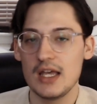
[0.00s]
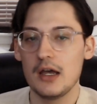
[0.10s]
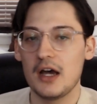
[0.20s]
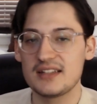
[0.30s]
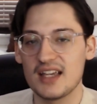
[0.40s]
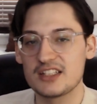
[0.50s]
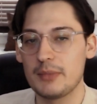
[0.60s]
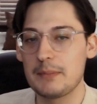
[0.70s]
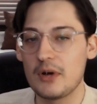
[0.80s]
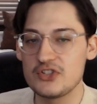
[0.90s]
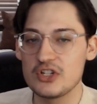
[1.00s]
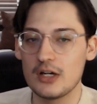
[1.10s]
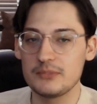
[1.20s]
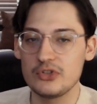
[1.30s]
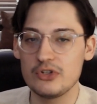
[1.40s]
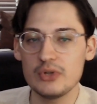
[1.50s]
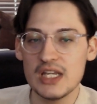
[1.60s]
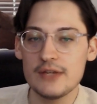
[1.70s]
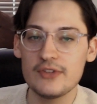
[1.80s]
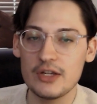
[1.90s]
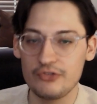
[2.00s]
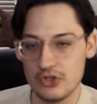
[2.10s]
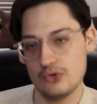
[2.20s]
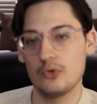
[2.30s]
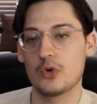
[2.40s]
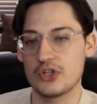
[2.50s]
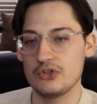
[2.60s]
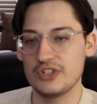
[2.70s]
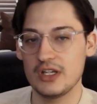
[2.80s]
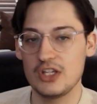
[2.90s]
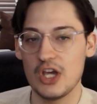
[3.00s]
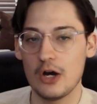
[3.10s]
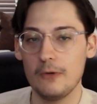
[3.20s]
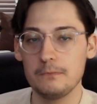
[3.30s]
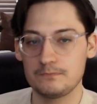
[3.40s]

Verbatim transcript: attached my bungee gum to you, even if you were using Gyo.